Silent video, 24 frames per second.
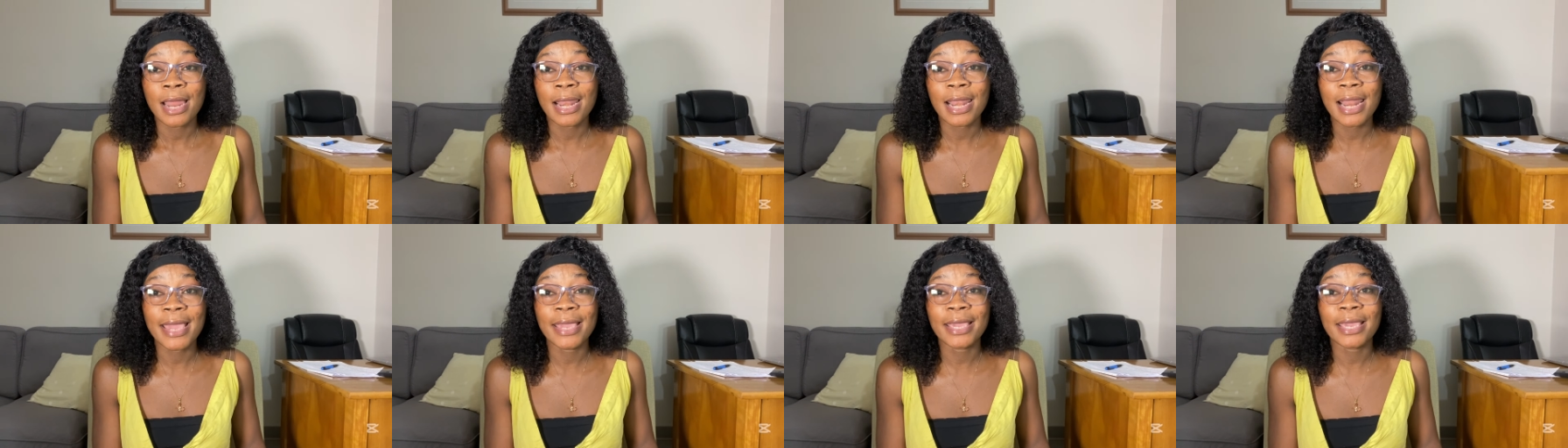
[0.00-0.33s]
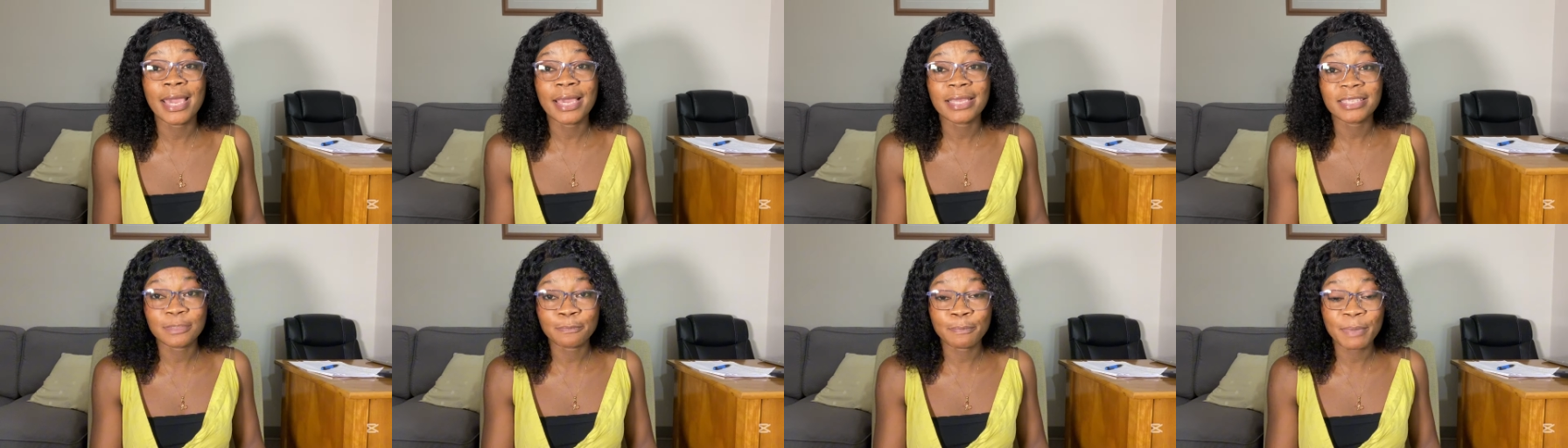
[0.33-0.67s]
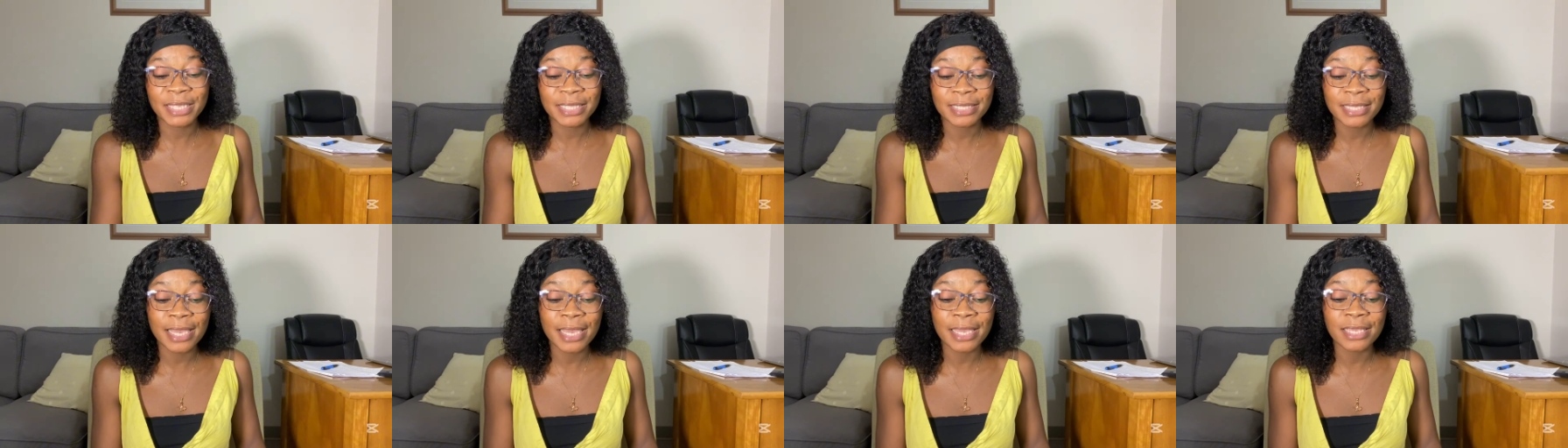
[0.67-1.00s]
like
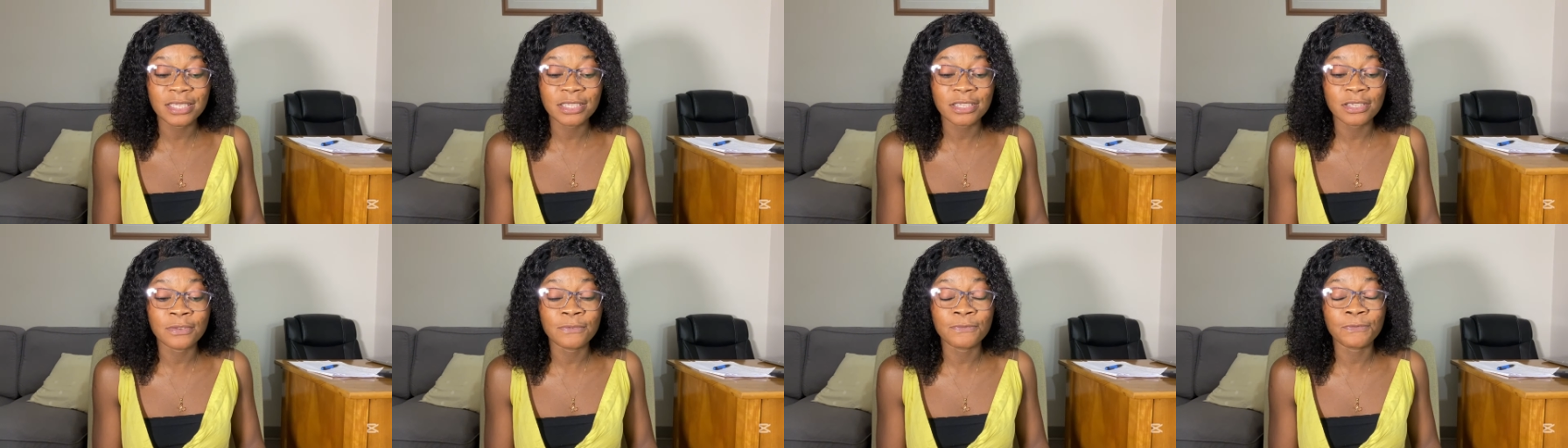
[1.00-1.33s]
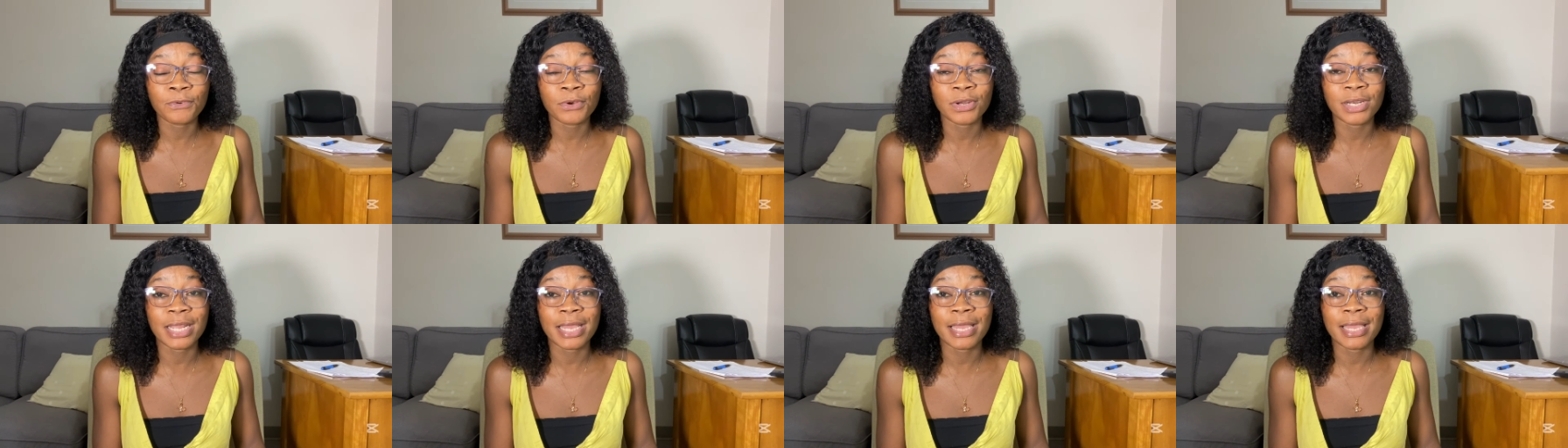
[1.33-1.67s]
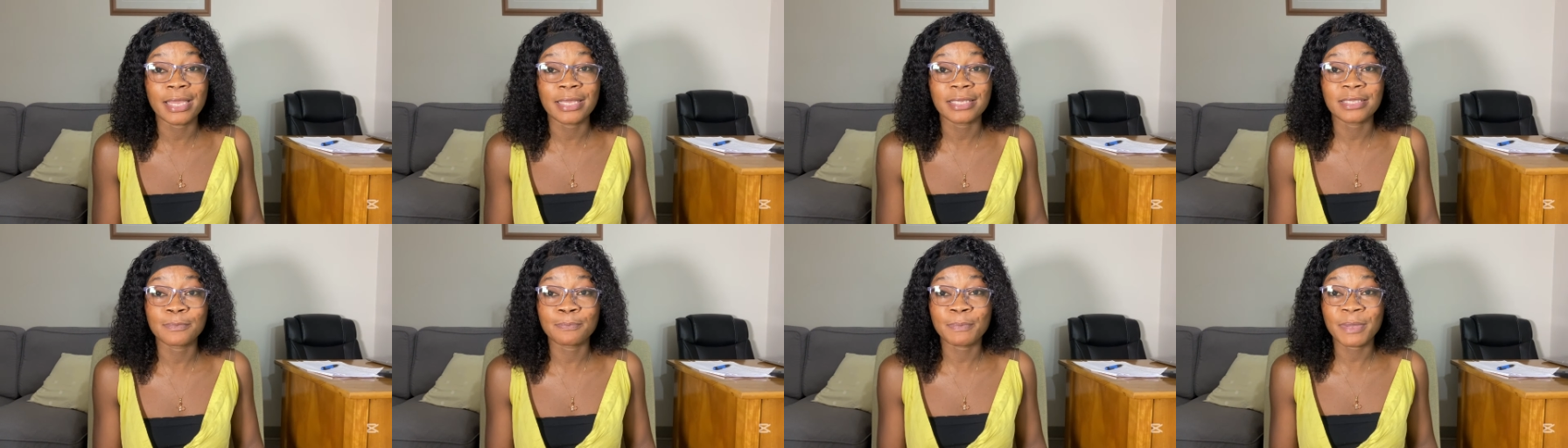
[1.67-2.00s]
expectation for
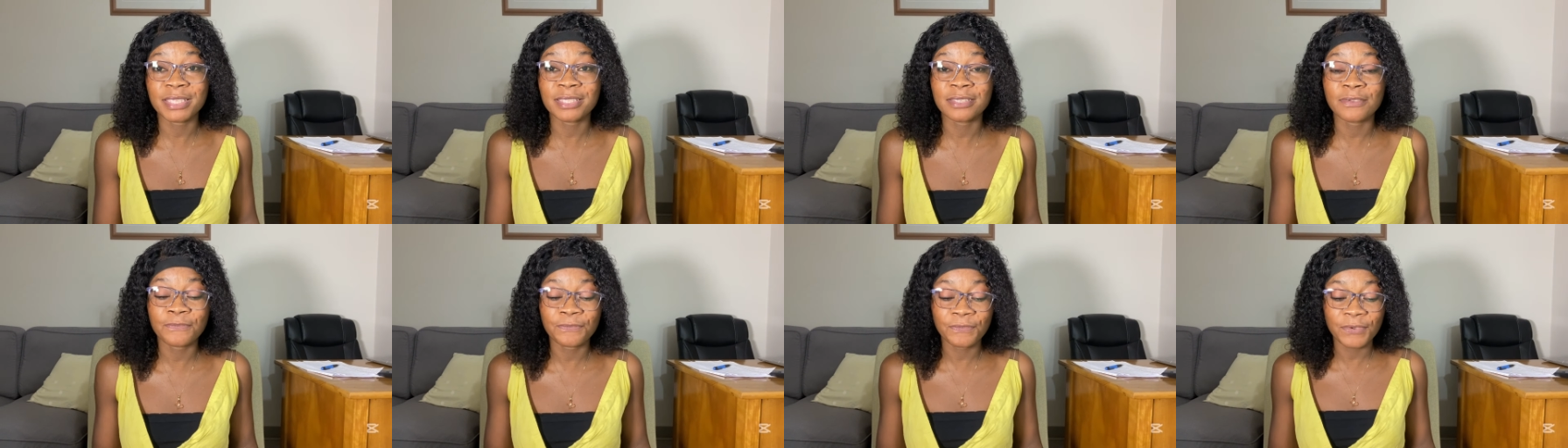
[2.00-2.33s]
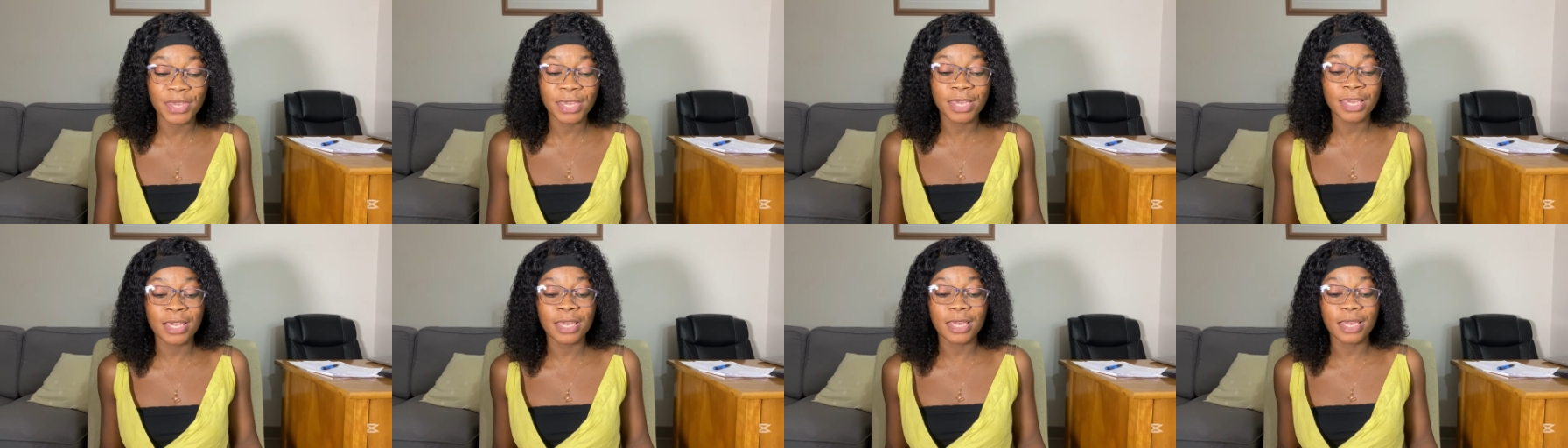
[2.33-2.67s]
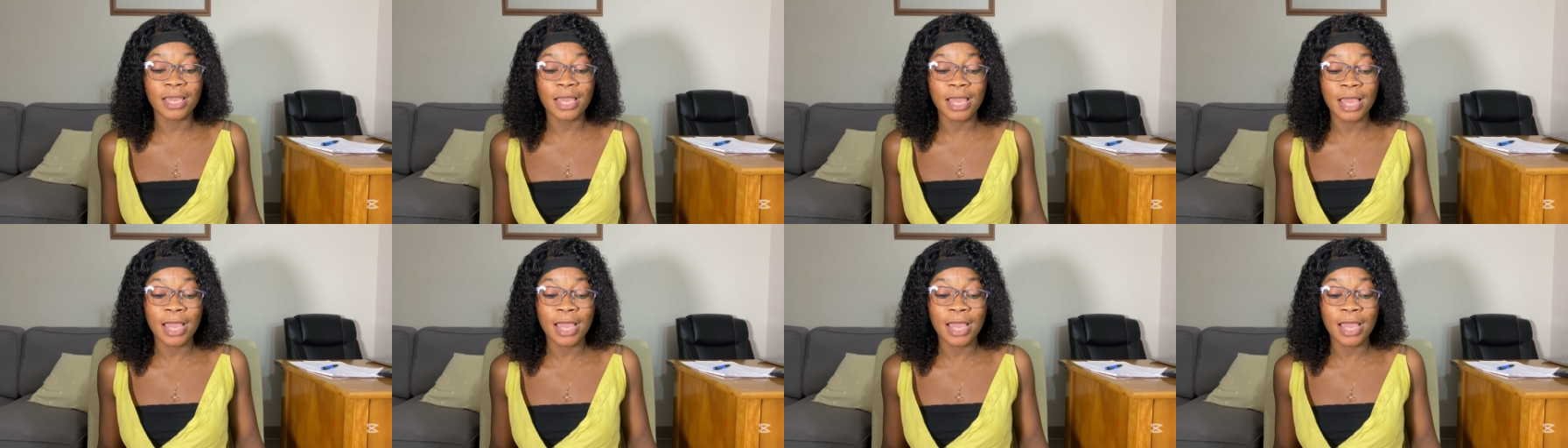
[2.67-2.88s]
the specific